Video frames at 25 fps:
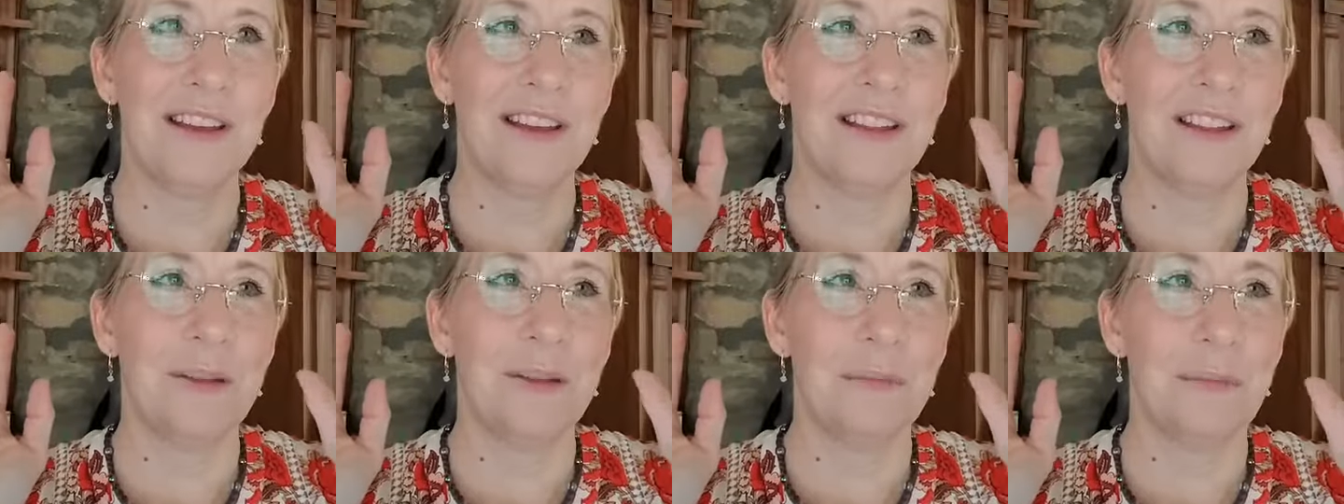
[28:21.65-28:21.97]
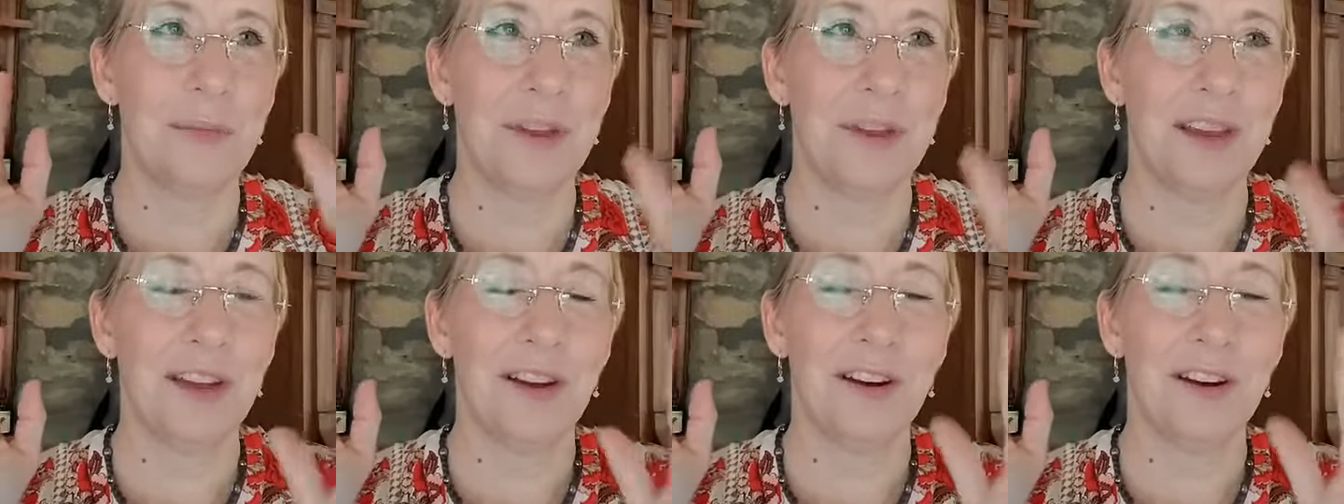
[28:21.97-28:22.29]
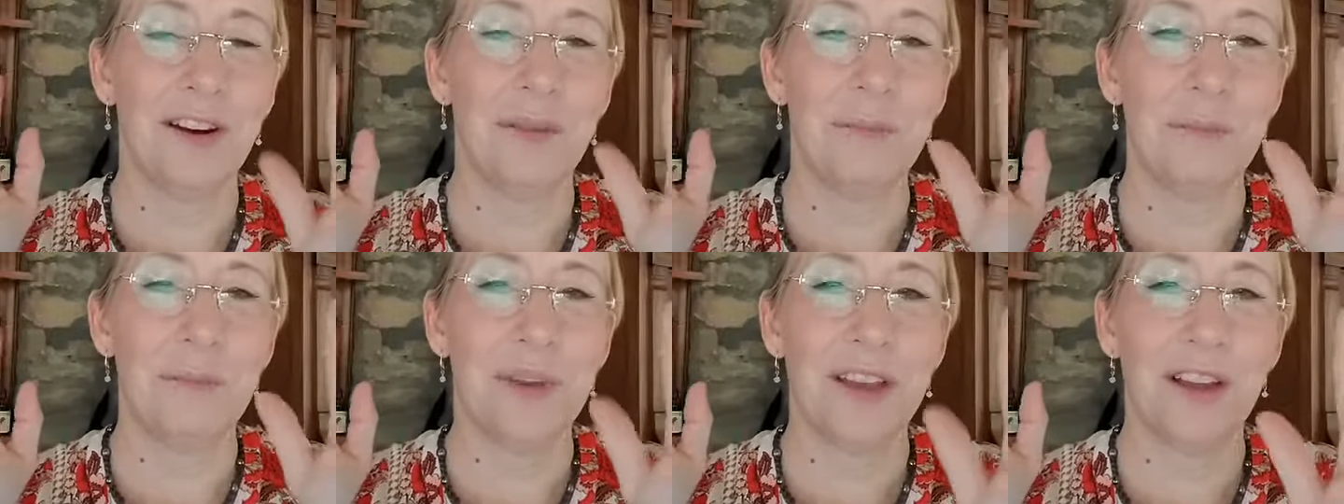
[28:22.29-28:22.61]
the bigger
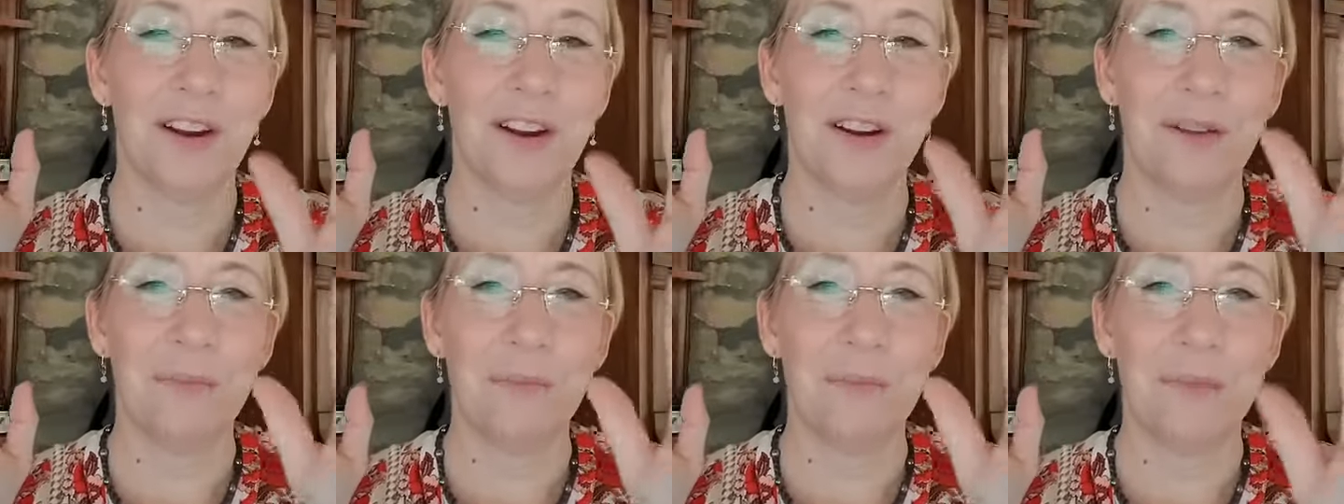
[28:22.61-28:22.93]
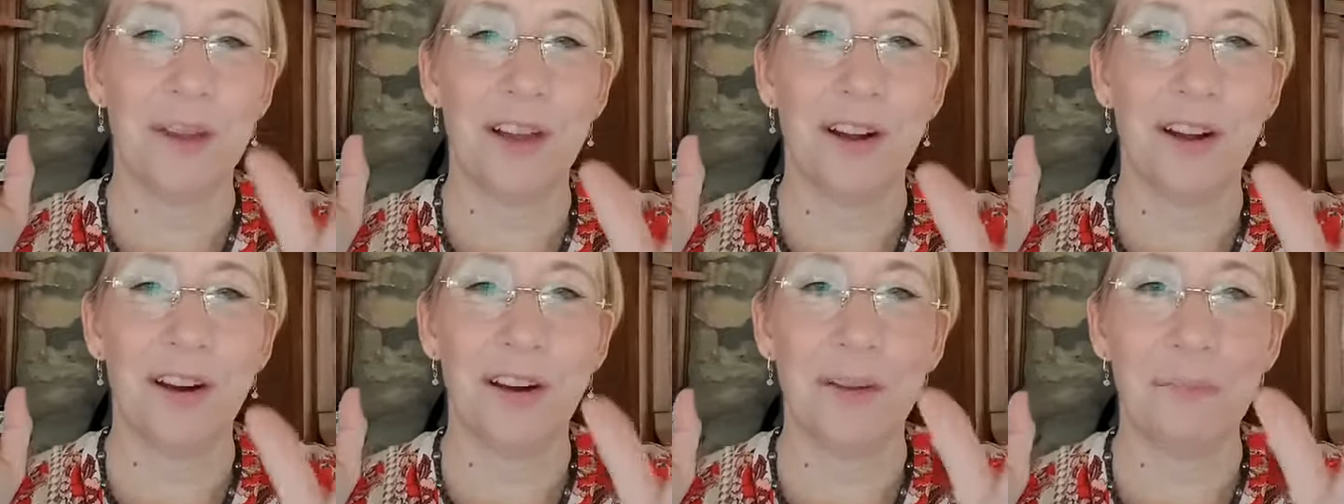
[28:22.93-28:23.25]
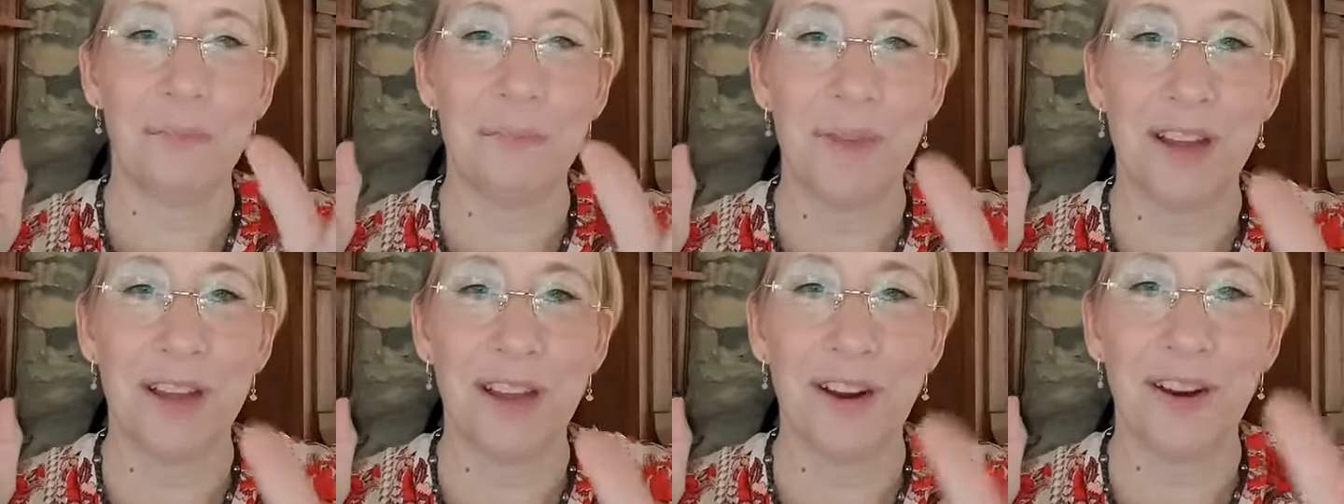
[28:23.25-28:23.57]
and bigger and bigger and
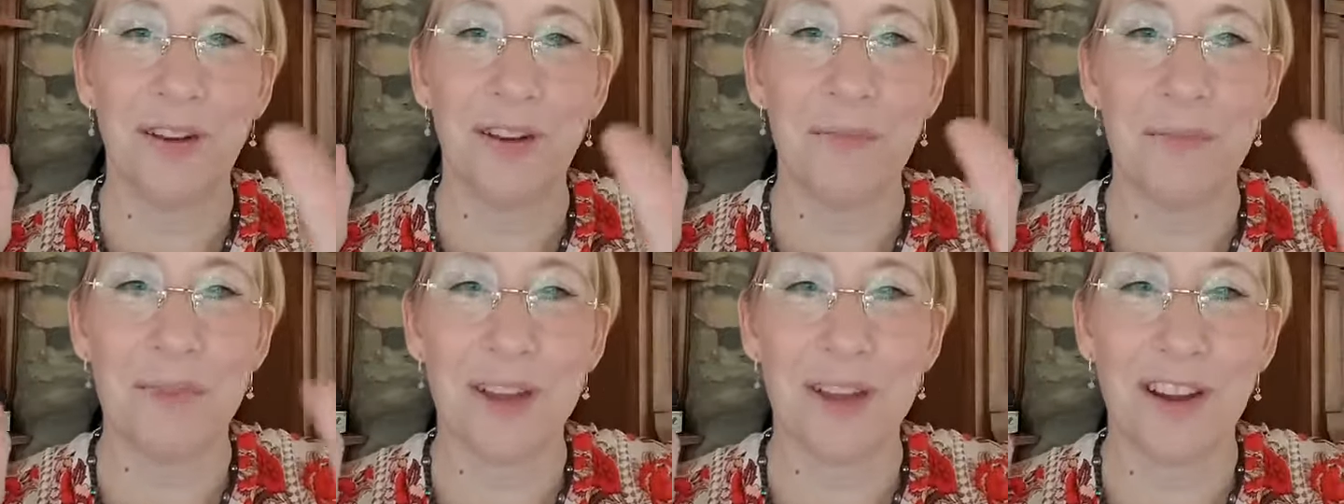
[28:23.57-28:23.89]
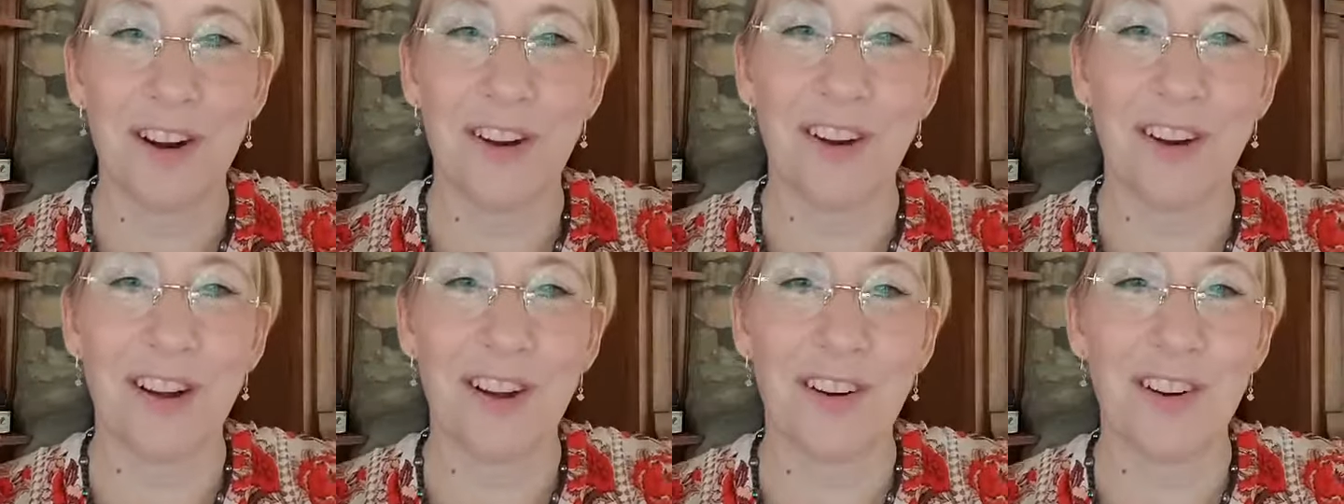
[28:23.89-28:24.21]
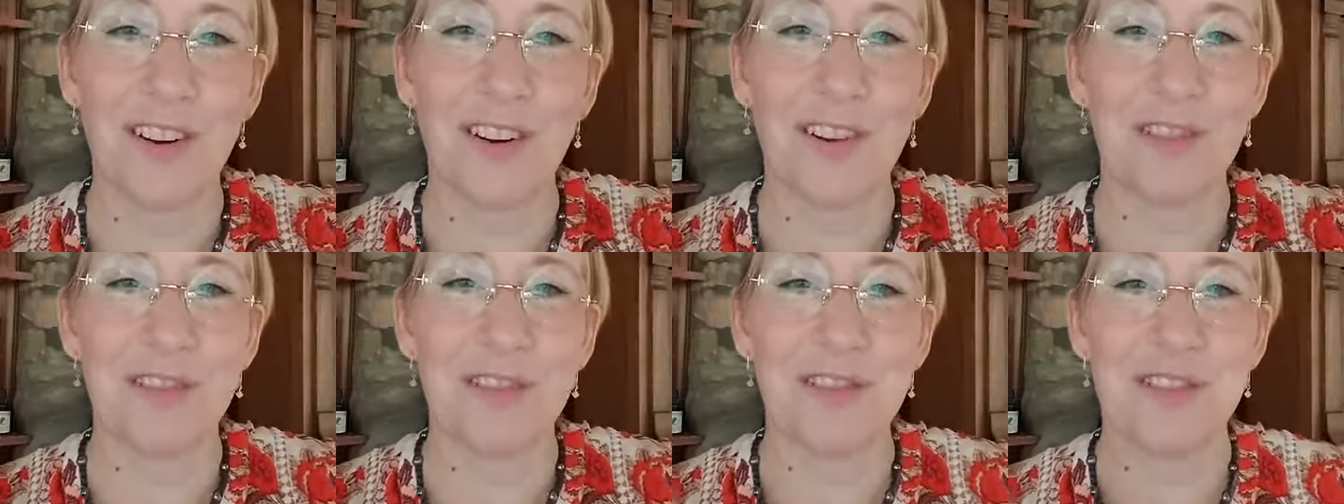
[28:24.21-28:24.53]
bigger and bigger it
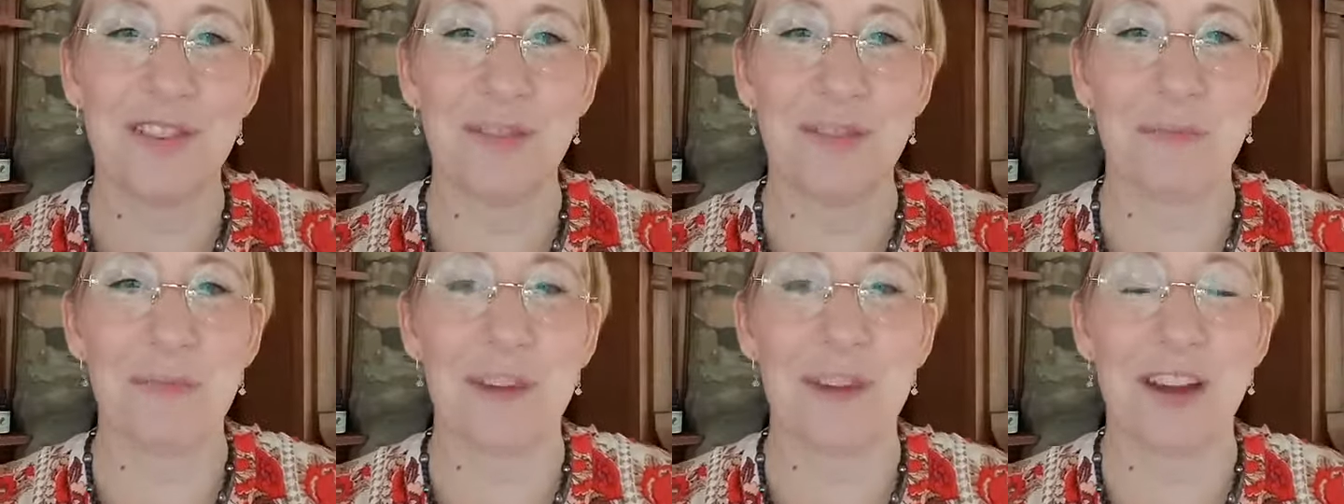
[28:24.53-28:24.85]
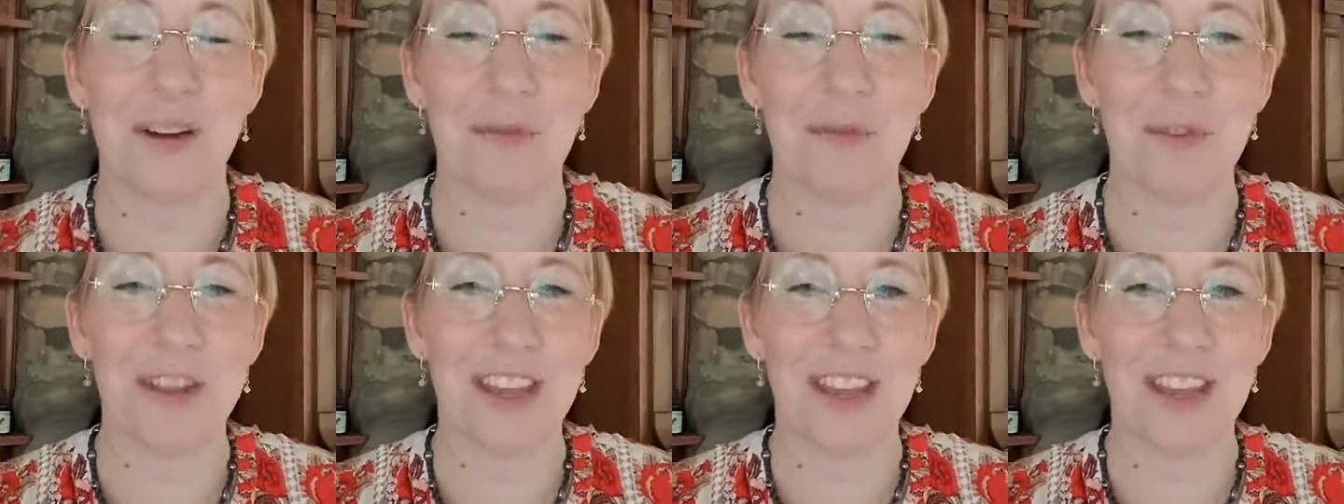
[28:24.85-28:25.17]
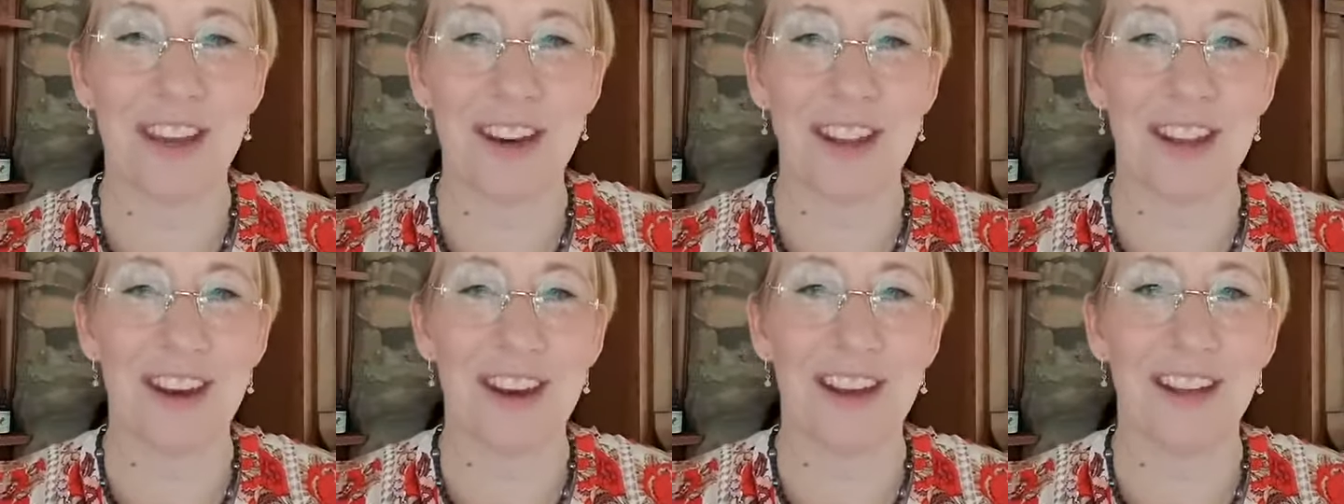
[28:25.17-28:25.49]
grows. The better we get
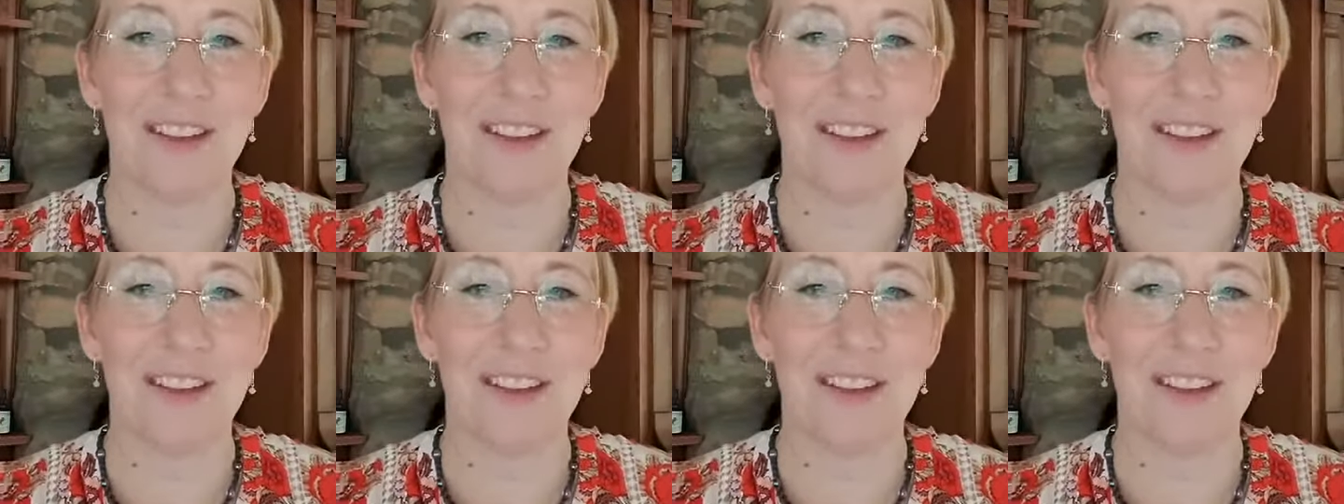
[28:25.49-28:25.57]
at it.